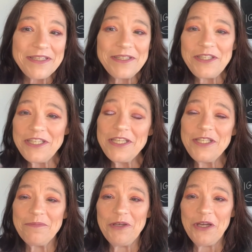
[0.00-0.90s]
Send
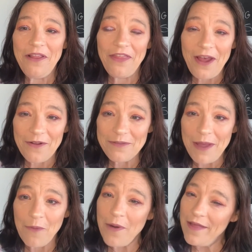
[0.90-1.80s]
some good thoughts
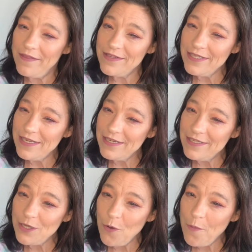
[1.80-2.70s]
my way that this kidney
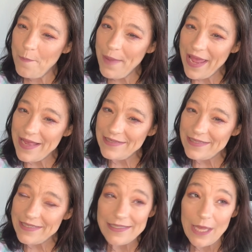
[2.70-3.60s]
stone
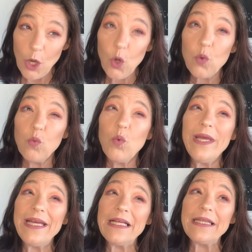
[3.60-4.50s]
passes
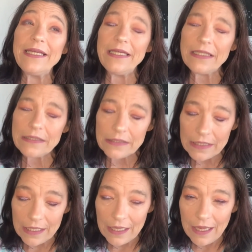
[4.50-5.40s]
quickly.
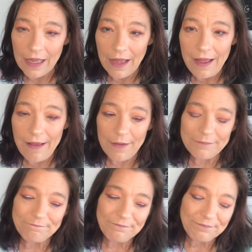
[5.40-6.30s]
At
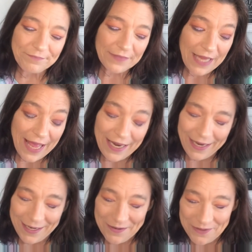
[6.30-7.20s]

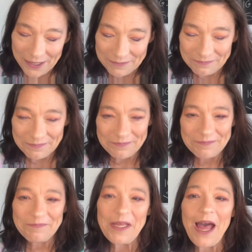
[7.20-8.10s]
any rate,
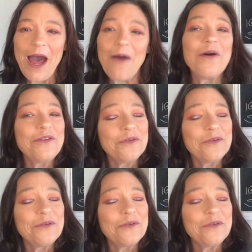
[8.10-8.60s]
always